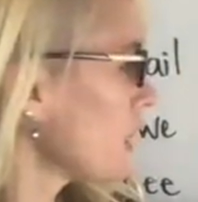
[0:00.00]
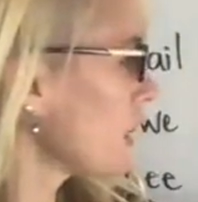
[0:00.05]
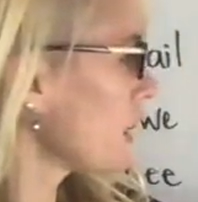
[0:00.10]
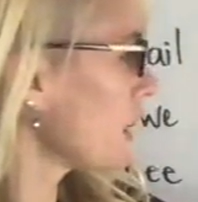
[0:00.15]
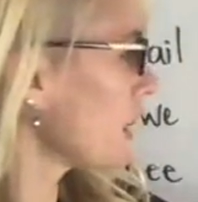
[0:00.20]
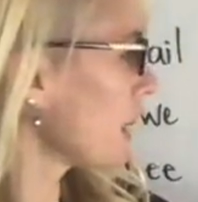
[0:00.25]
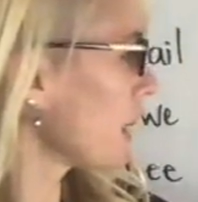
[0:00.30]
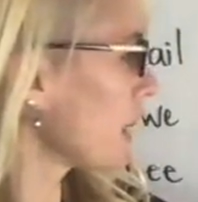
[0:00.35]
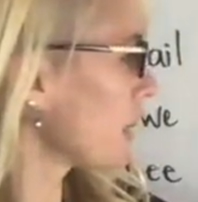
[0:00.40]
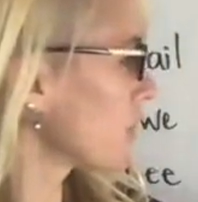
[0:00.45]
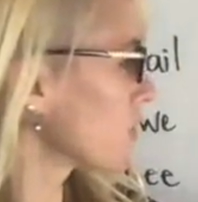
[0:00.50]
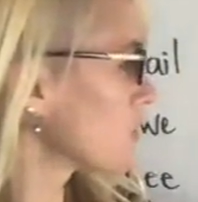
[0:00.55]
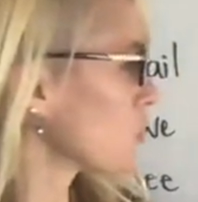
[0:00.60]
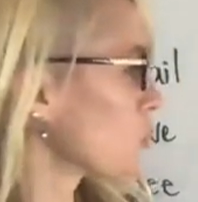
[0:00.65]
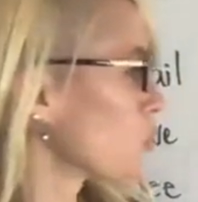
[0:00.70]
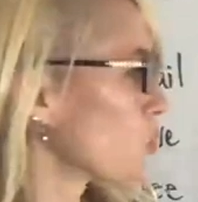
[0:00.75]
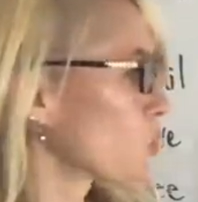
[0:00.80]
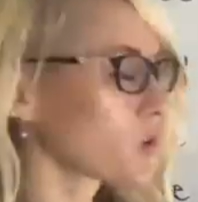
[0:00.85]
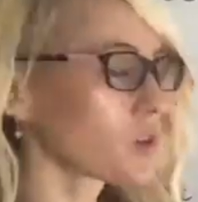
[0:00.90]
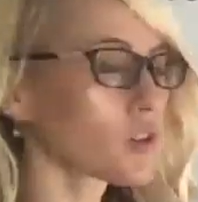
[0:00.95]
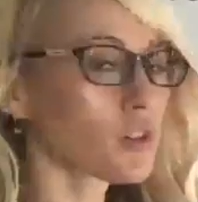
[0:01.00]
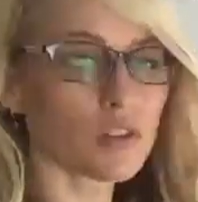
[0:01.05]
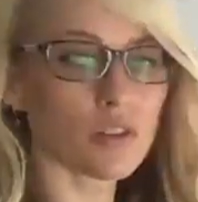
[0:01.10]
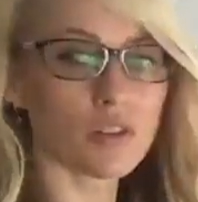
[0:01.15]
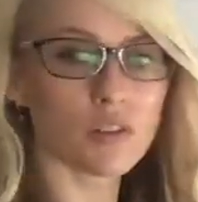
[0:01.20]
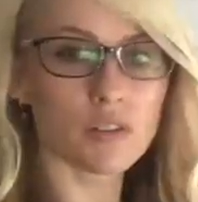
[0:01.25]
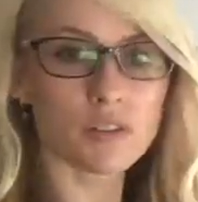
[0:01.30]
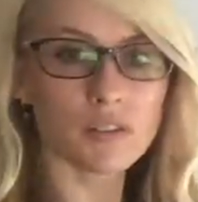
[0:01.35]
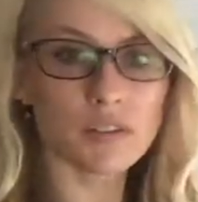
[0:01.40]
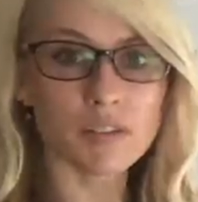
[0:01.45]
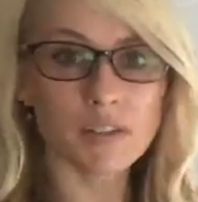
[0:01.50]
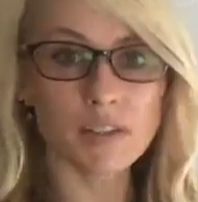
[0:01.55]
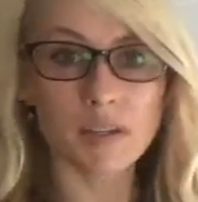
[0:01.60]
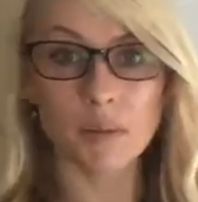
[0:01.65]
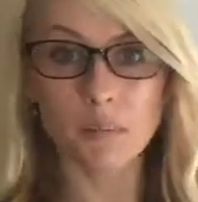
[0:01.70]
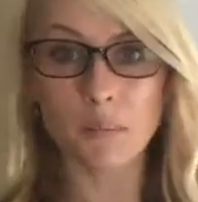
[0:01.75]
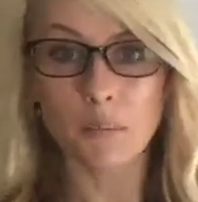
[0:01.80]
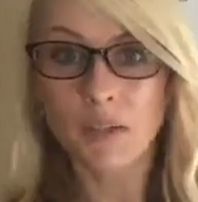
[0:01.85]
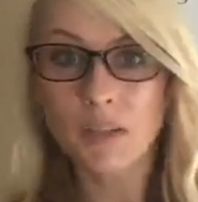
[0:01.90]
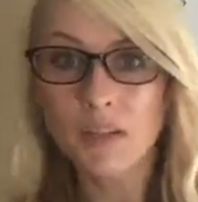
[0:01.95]
And world
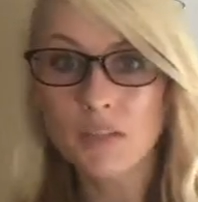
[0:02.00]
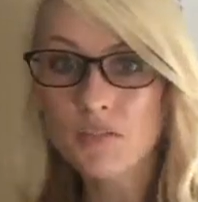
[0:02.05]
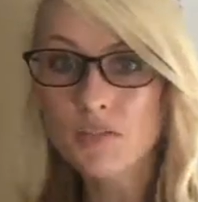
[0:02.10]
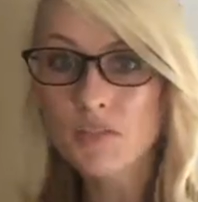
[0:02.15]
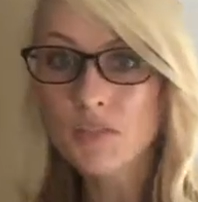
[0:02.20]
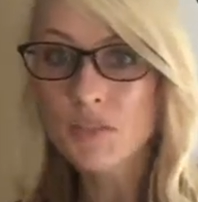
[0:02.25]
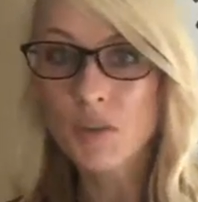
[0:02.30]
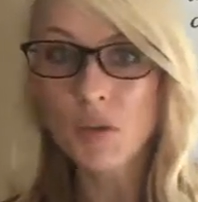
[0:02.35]
means to go